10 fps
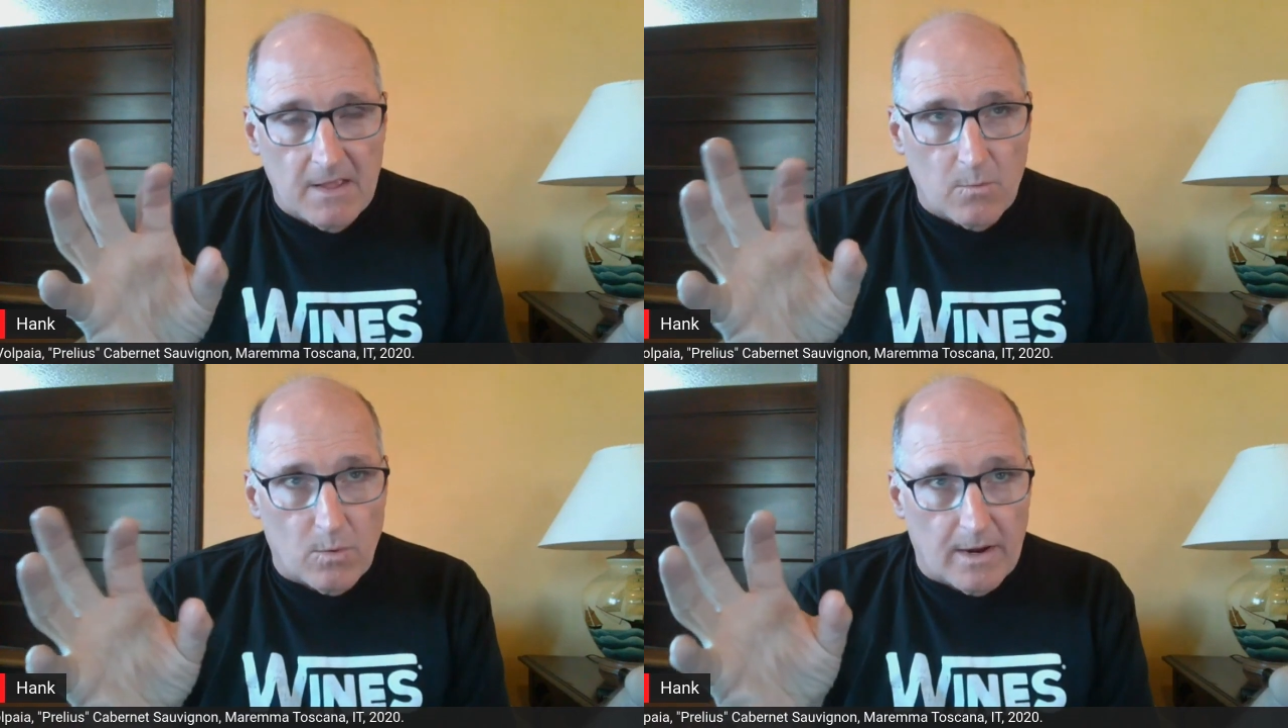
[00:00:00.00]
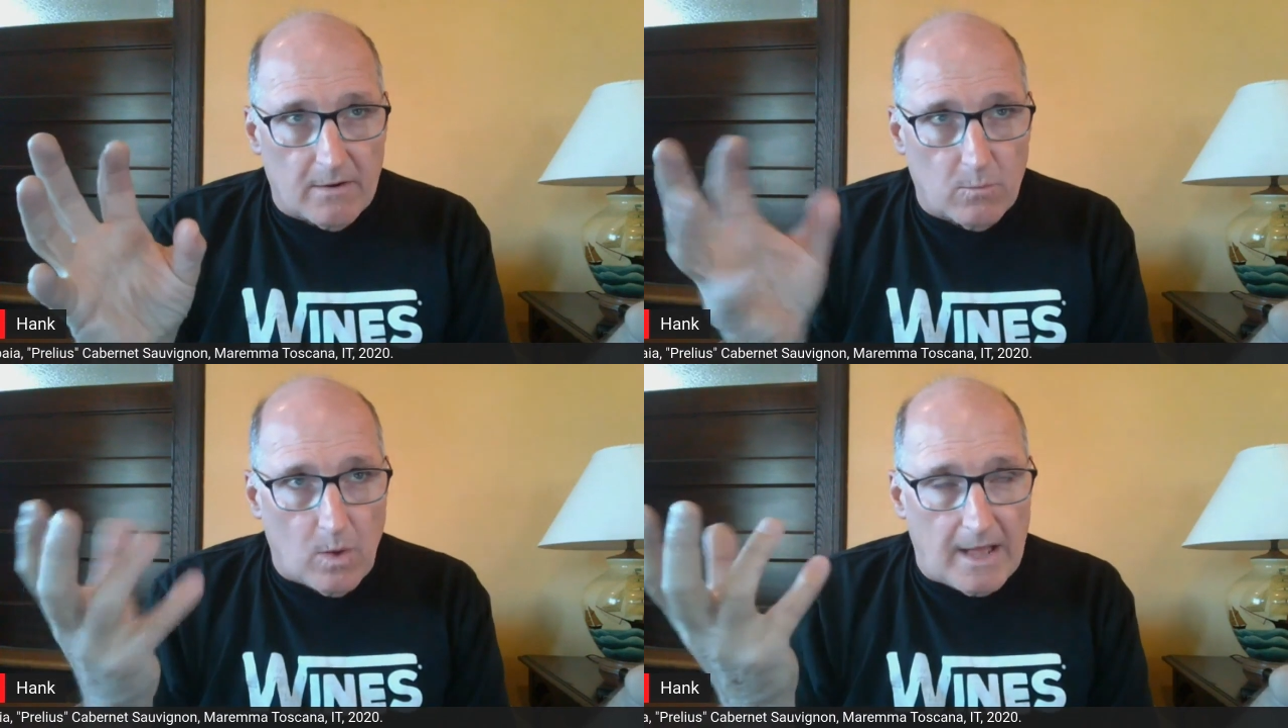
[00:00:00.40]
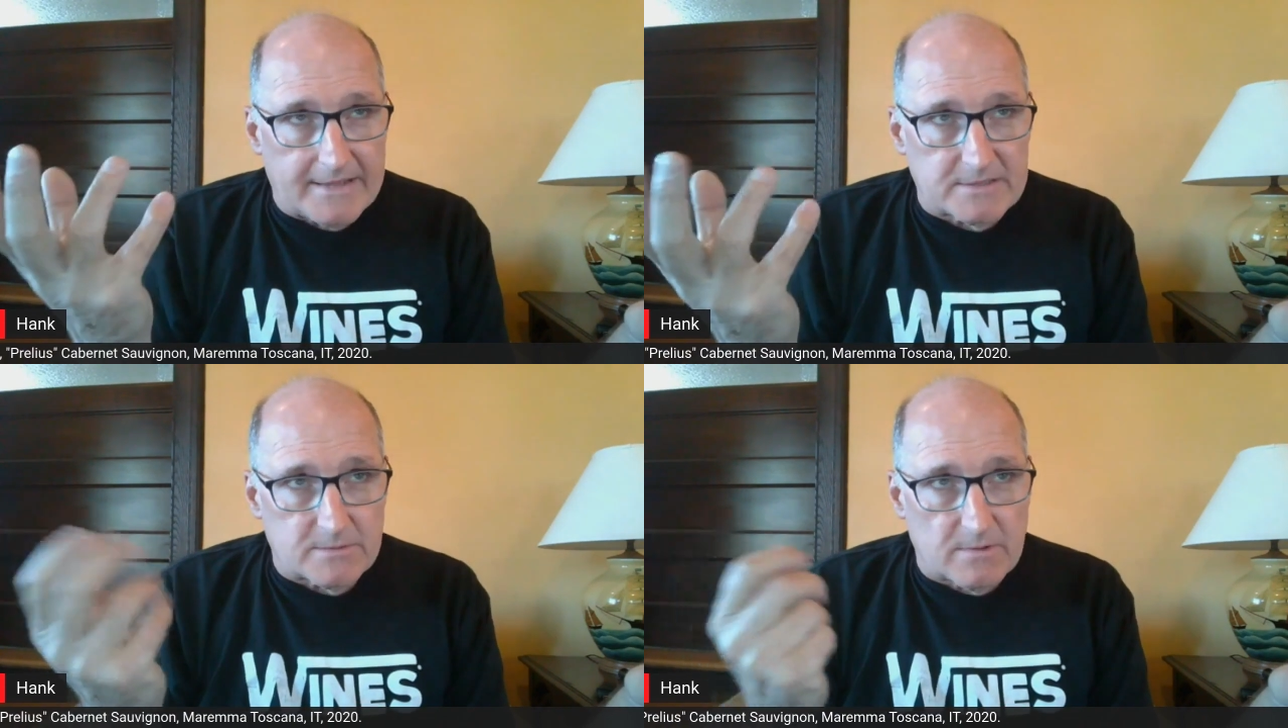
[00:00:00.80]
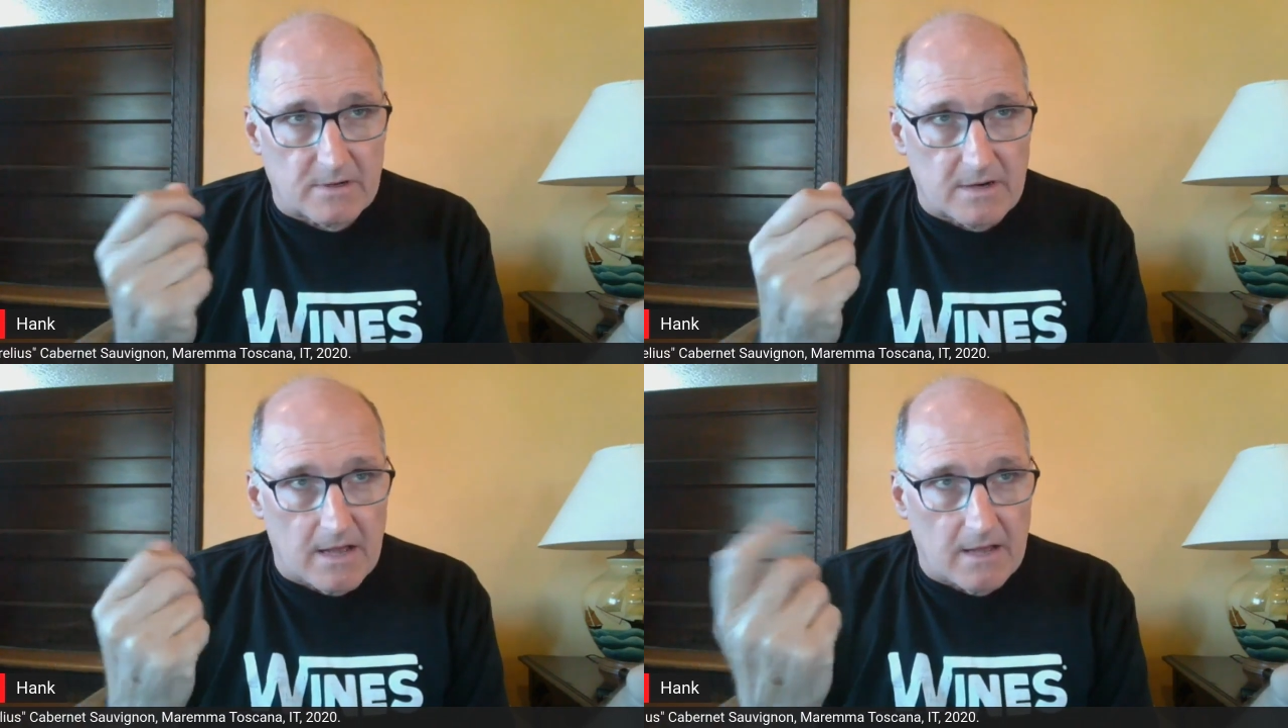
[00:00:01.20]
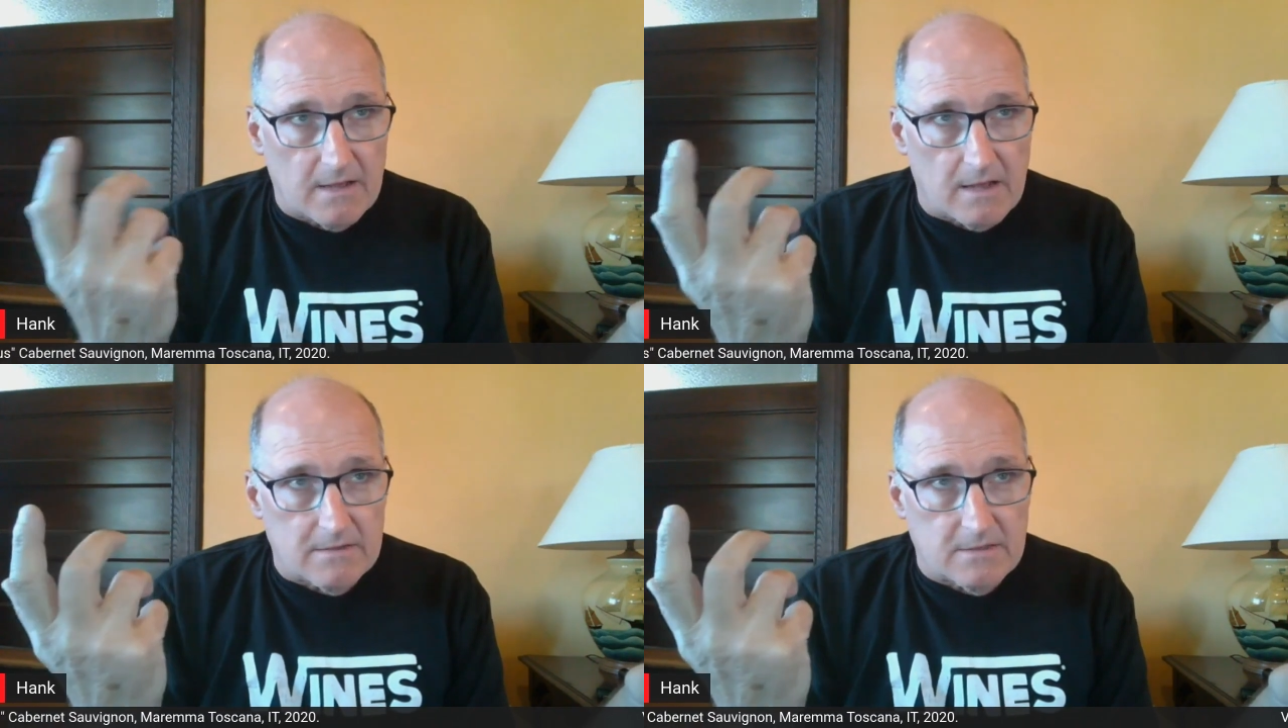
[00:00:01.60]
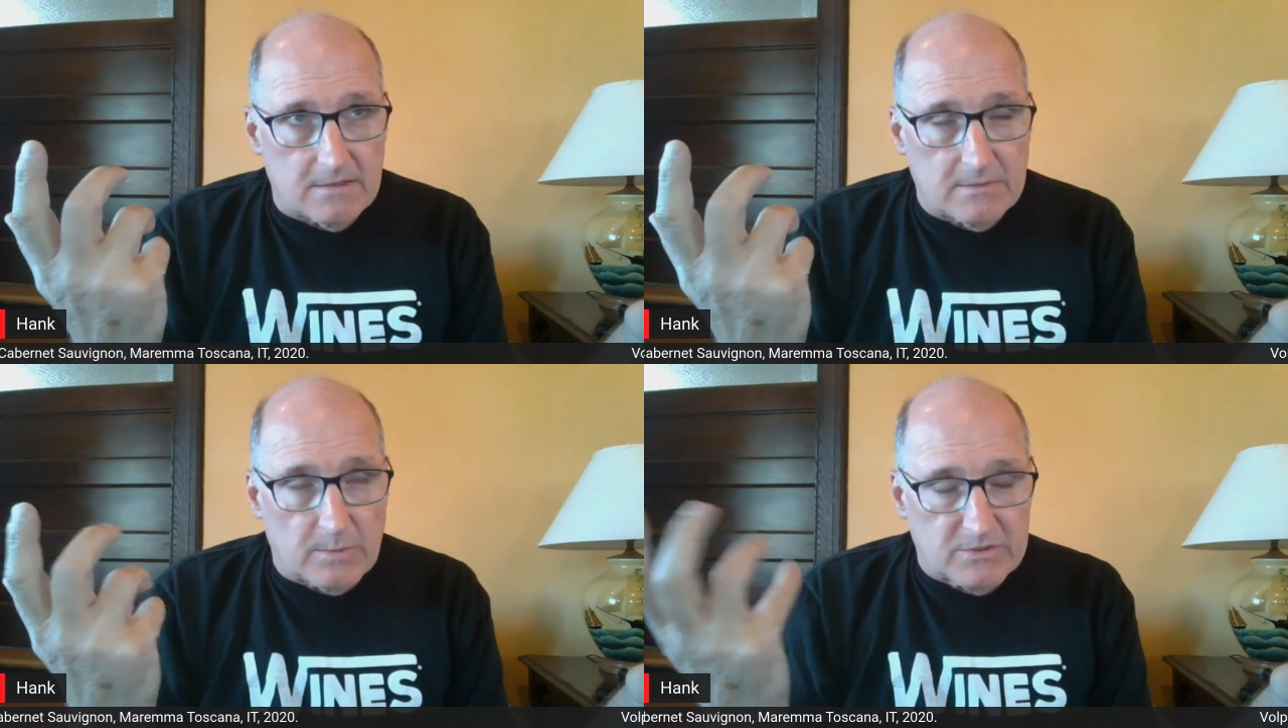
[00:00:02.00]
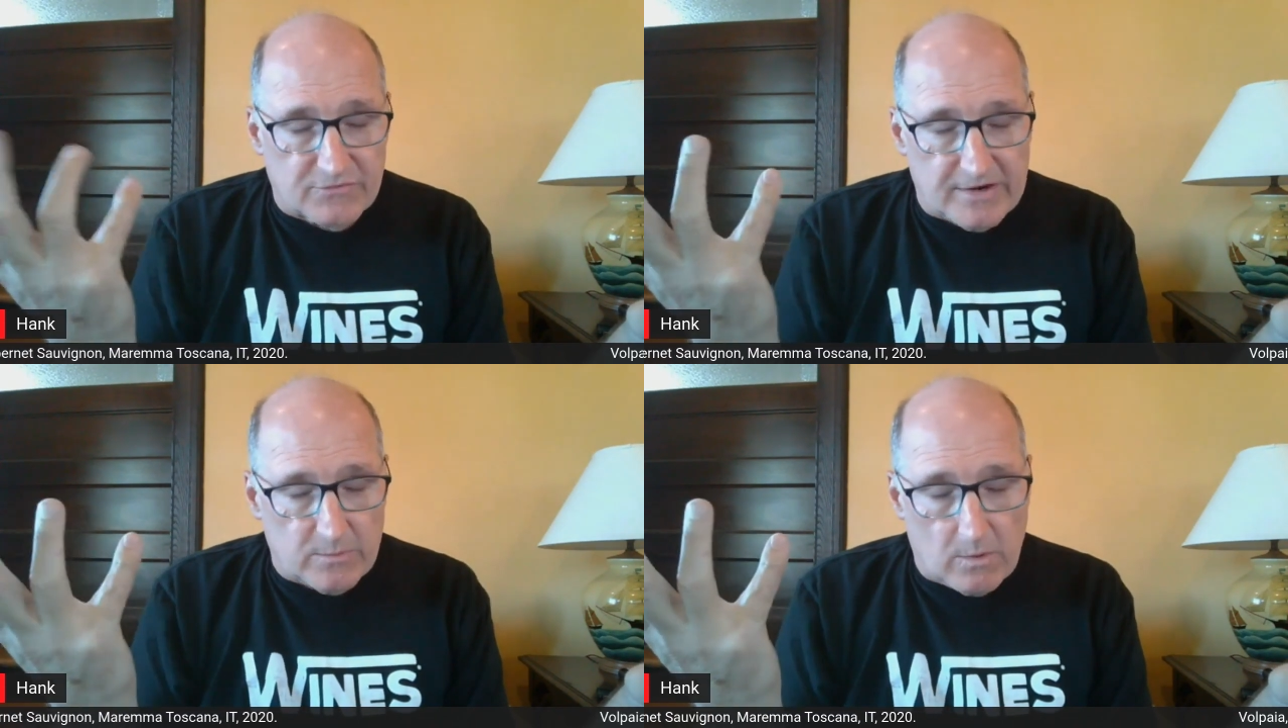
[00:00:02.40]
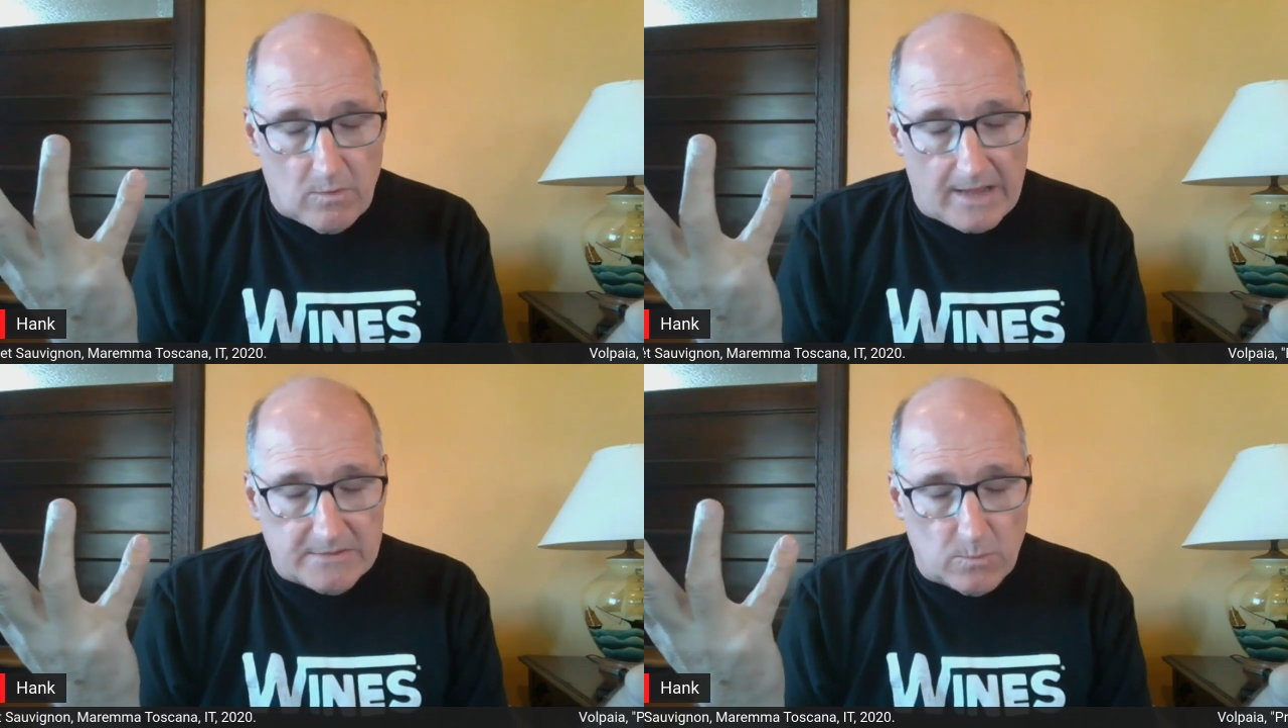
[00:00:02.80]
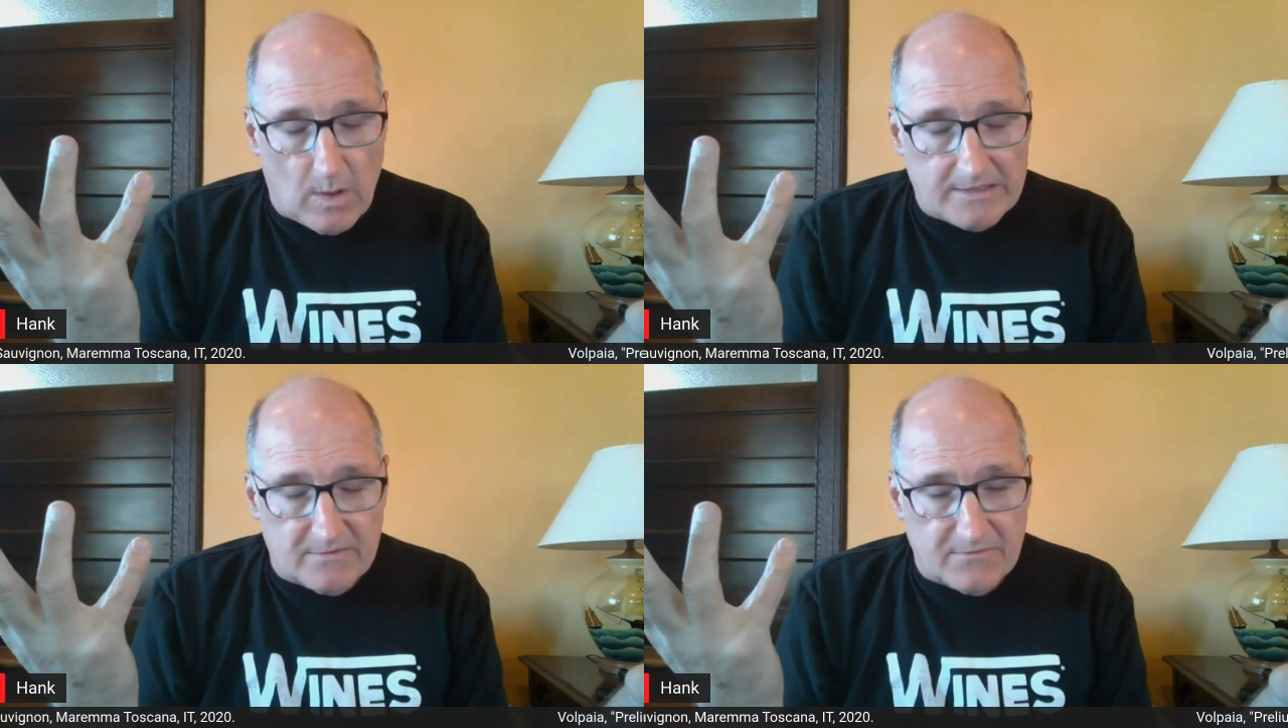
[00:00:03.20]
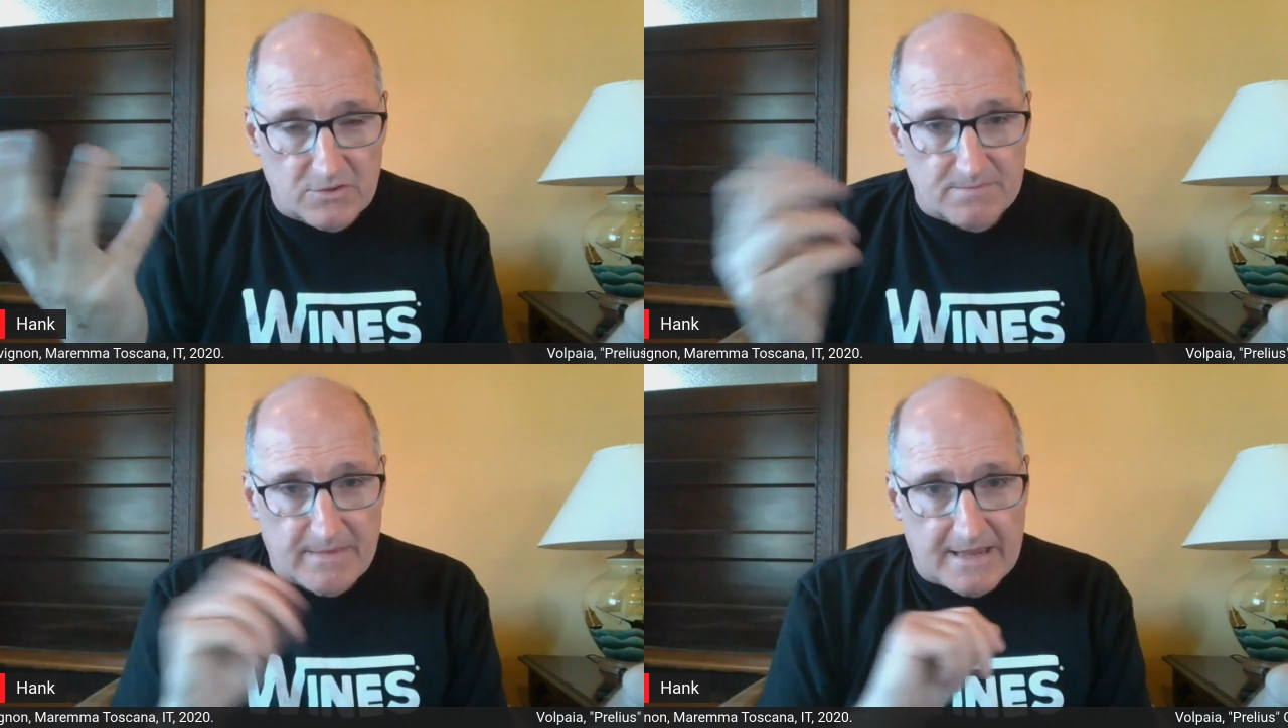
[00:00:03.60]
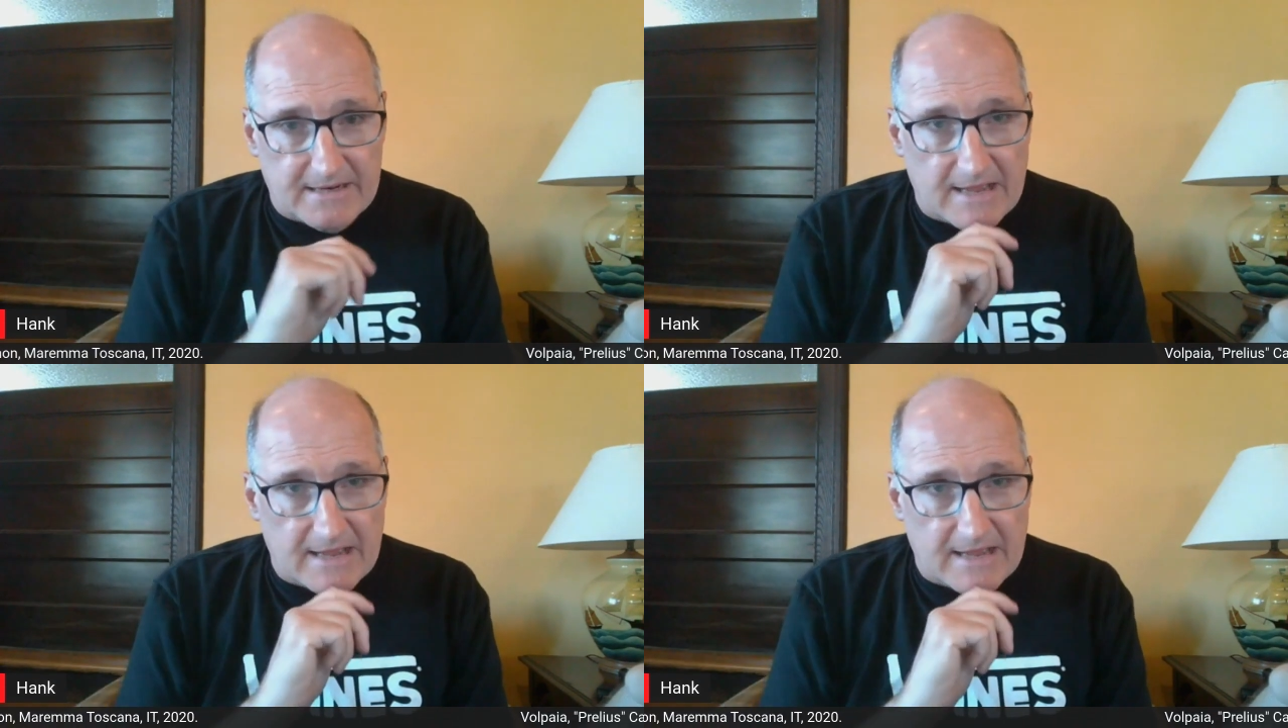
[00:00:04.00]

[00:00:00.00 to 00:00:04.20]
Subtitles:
where wines was written where wines were first made.